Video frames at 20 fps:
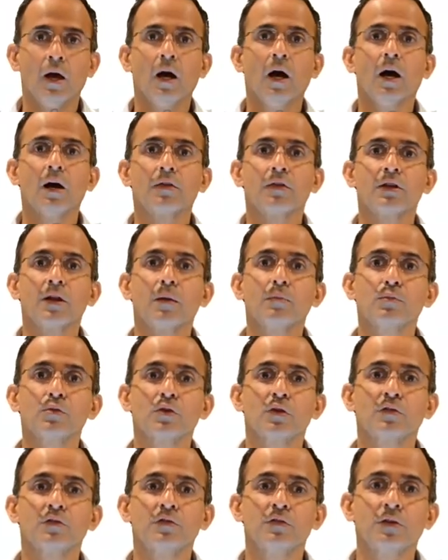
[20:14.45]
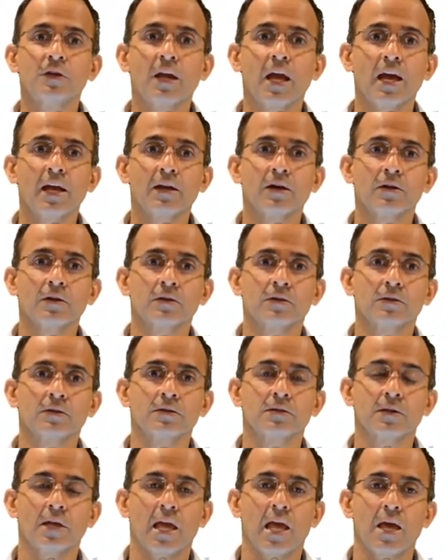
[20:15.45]
Uh, the number of
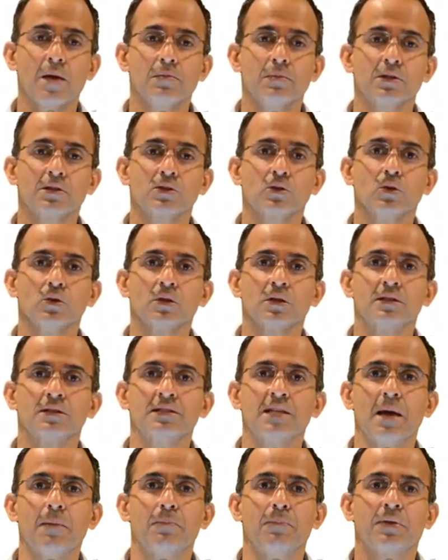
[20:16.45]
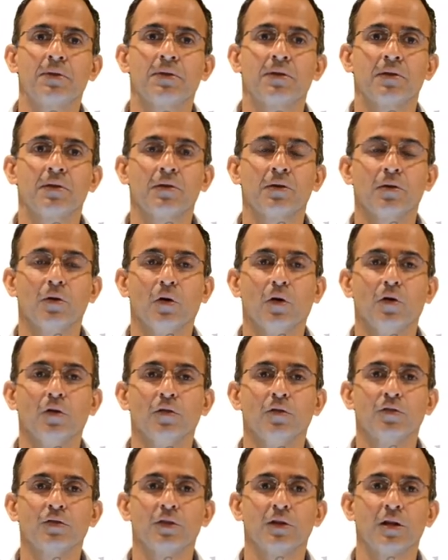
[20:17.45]
layers m is called the depth of
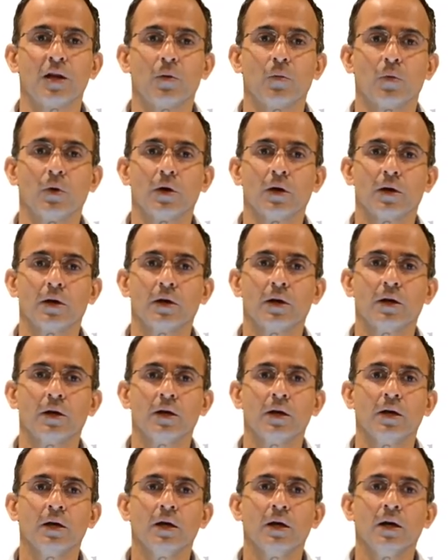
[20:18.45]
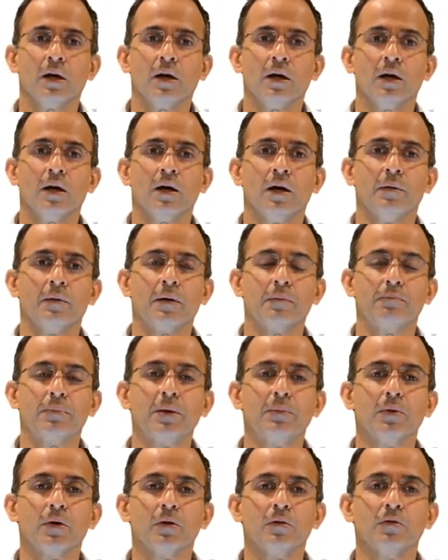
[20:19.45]
the network, uh, and
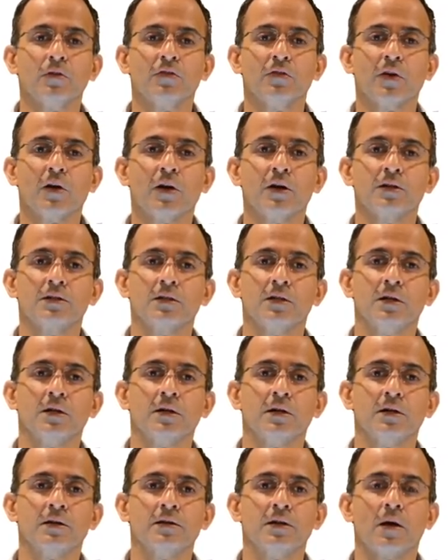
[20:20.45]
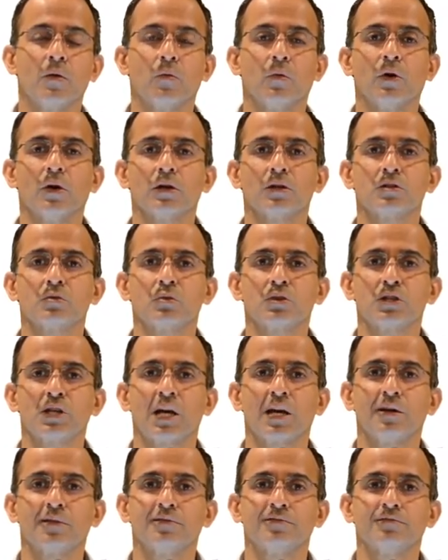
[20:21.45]
people refer to networks which
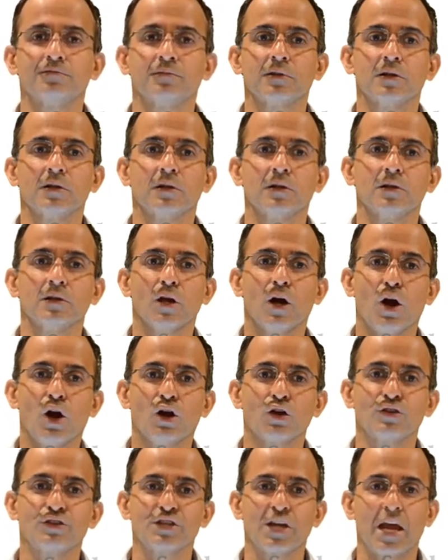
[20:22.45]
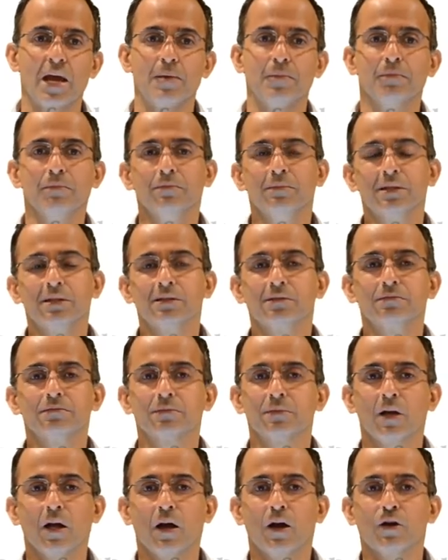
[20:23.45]
have a large m,
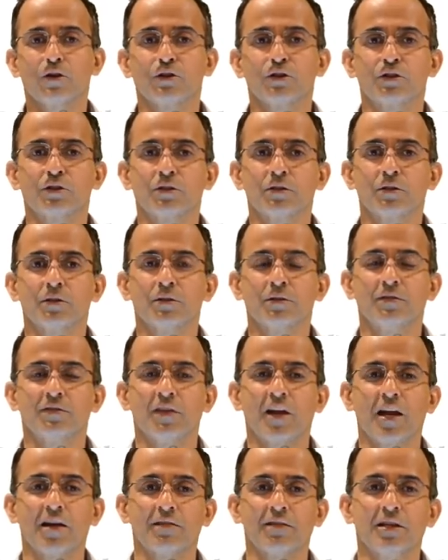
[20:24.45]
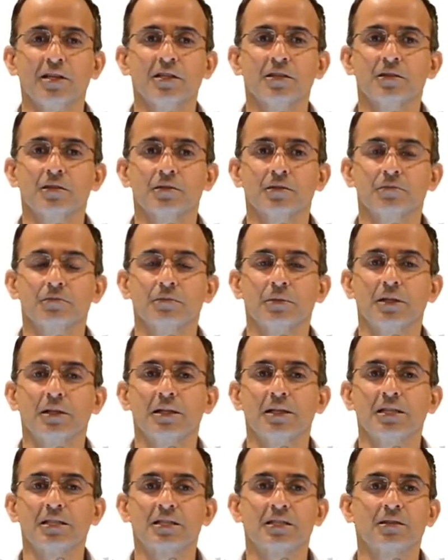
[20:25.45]
and large varies, but at
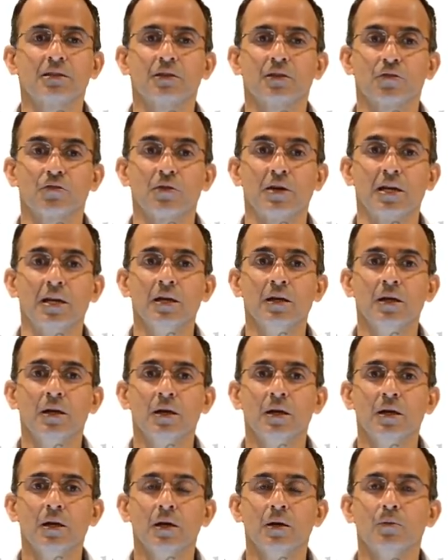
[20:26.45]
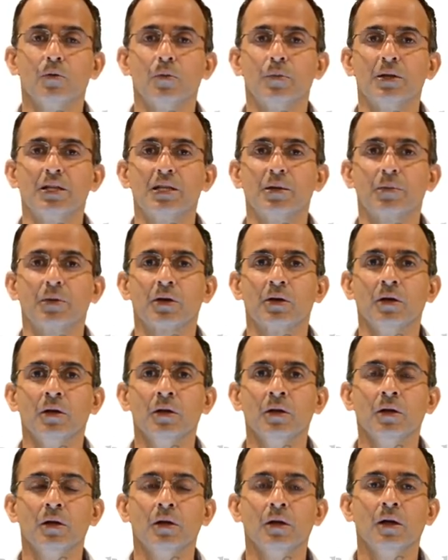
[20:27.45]
least three would be
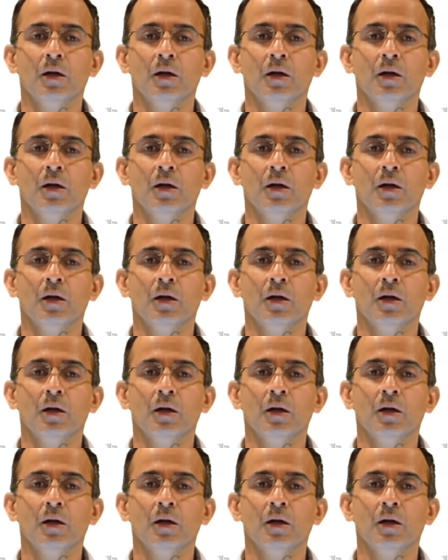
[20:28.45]
typical,